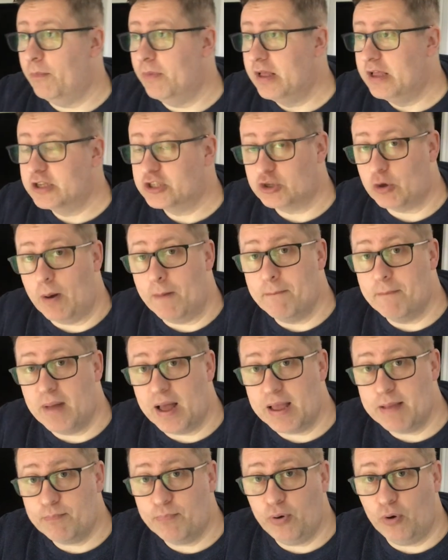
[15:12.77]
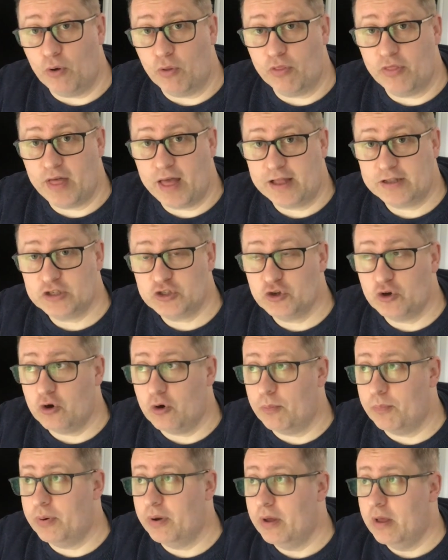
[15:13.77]
So I might put that
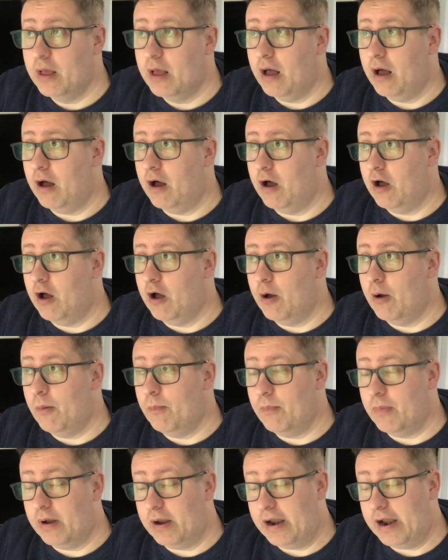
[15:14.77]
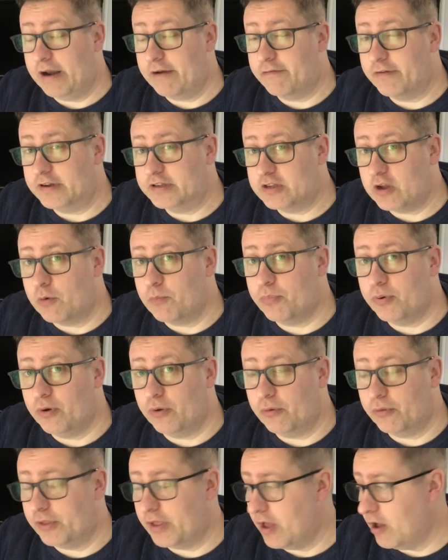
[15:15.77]
up. If I don't
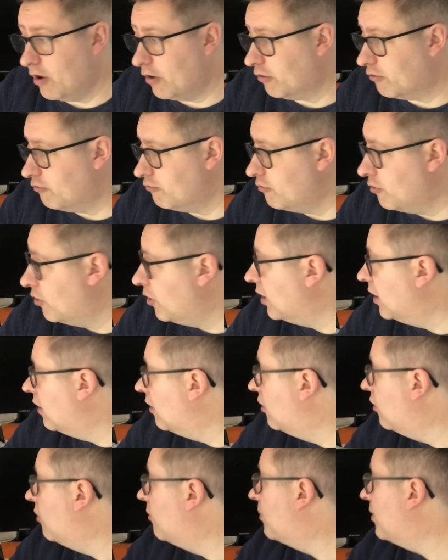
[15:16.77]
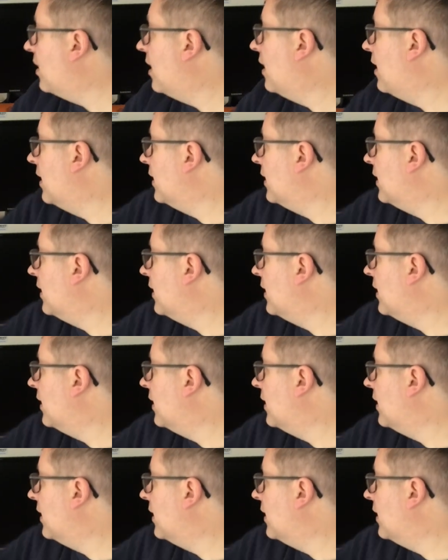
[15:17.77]
put the Ark Royal up, I